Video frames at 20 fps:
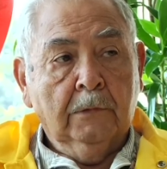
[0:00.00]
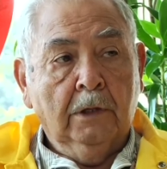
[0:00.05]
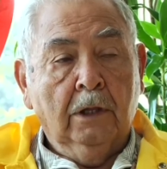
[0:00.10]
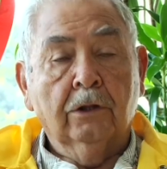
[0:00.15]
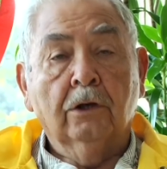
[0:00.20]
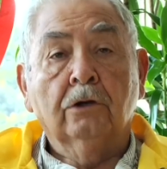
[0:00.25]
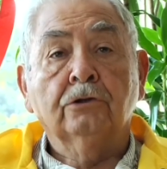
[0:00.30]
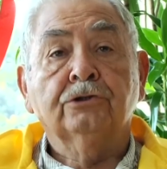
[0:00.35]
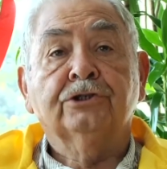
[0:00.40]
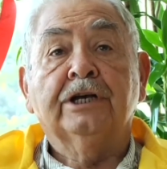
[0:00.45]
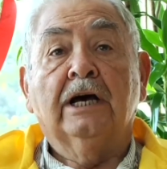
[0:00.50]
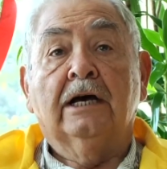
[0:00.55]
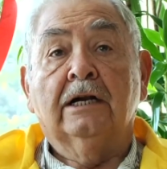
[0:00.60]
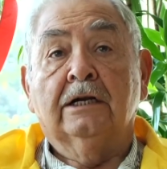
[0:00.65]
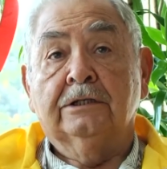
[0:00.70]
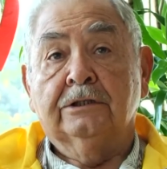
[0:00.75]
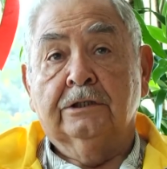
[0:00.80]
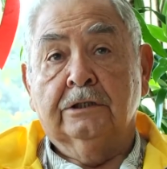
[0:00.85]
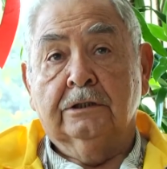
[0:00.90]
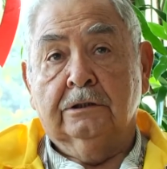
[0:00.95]
those
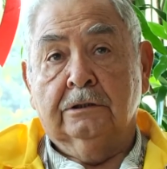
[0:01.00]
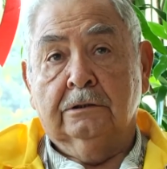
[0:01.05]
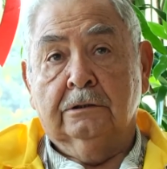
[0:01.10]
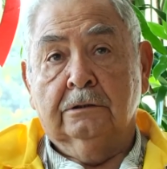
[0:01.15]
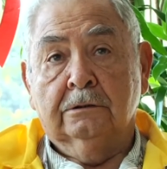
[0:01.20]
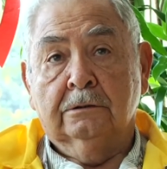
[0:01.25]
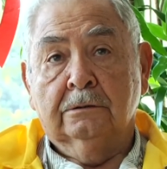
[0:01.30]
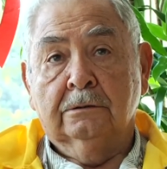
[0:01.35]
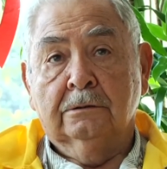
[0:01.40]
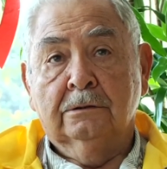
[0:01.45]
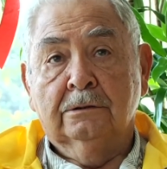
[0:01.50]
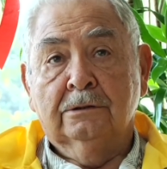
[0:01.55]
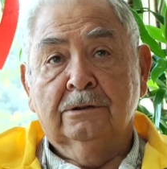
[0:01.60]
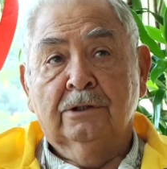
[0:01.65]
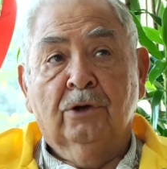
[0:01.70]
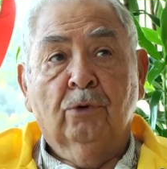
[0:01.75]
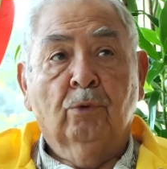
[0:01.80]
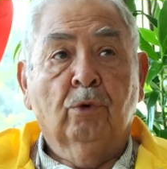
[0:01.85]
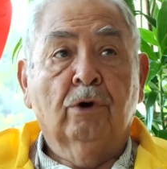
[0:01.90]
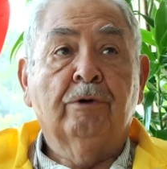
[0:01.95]
challenges
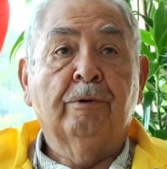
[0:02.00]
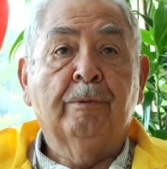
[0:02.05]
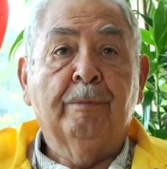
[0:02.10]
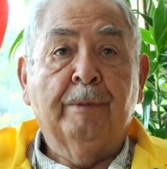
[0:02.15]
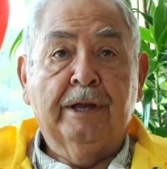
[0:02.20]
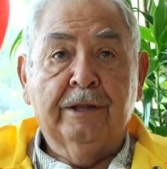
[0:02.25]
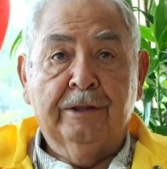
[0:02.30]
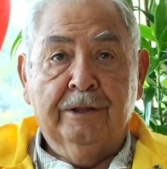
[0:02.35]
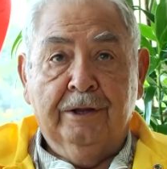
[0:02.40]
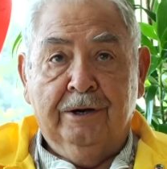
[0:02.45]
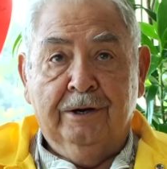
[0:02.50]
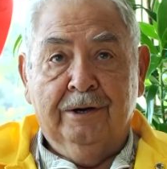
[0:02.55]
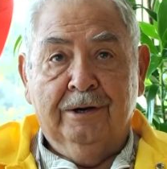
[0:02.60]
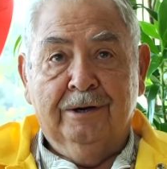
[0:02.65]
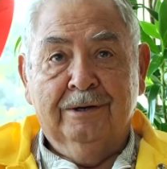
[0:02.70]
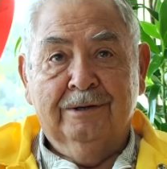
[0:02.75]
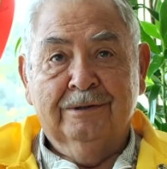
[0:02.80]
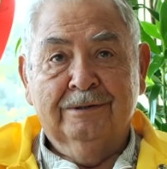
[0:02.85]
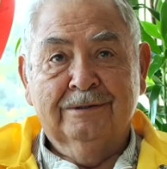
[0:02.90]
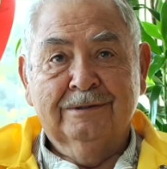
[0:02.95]
will remain there.
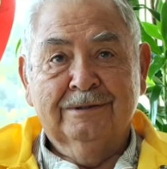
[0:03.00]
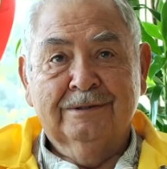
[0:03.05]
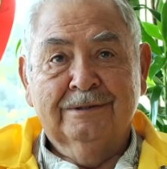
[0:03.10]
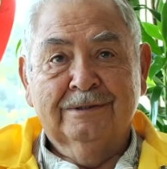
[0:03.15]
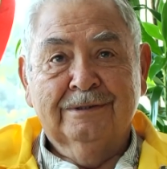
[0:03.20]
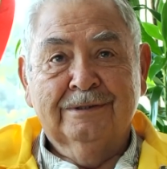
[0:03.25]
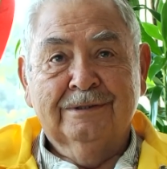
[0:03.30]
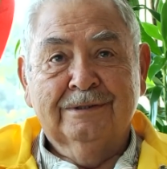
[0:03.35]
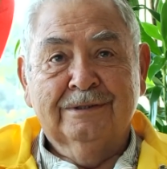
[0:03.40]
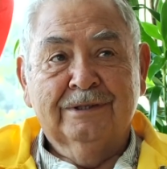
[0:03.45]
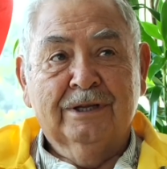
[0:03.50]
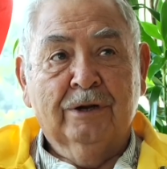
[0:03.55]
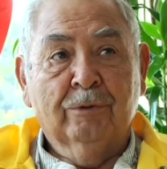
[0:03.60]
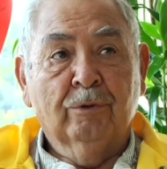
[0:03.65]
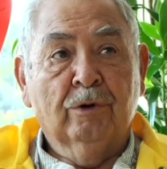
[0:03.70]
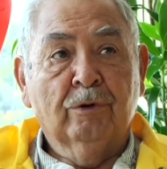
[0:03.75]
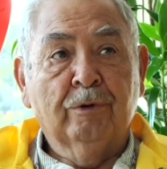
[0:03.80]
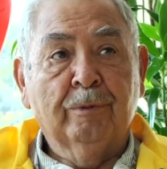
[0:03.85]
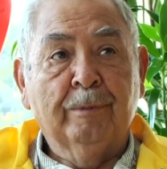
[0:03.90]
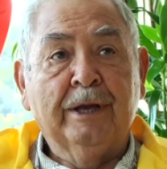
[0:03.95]
They
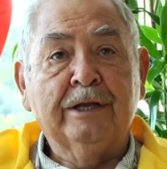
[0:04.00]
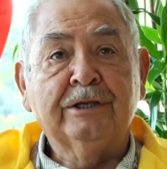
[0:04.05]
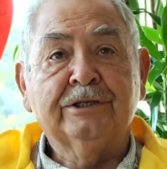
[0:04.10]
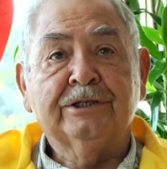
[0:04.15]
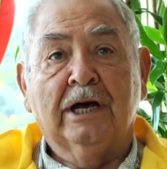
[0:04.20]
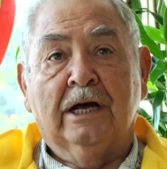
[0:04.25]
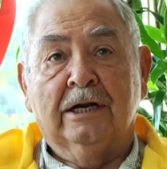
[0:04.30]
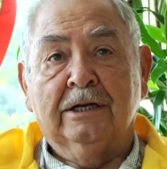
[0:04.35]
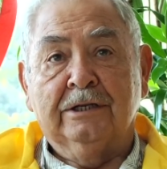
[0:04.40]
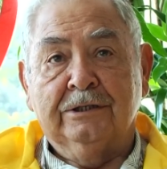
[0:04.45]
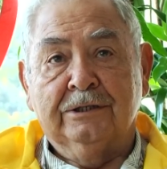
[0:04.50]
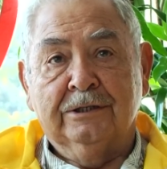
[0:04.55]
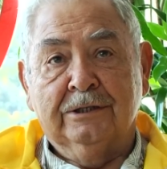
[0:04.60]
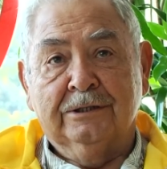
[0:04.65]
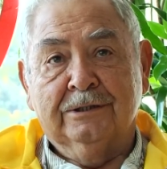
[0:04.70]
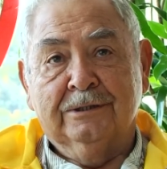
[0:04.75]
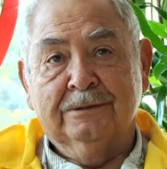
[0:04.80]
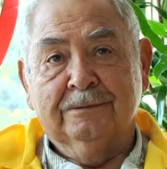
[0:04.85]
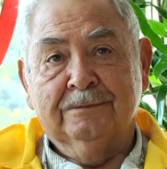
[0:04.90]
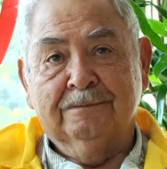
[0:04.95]
will remain
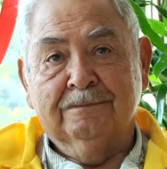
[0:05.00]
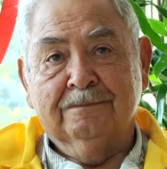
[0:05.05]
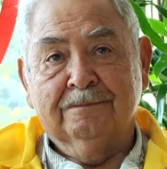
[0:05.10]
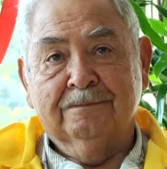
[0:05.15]
challenges.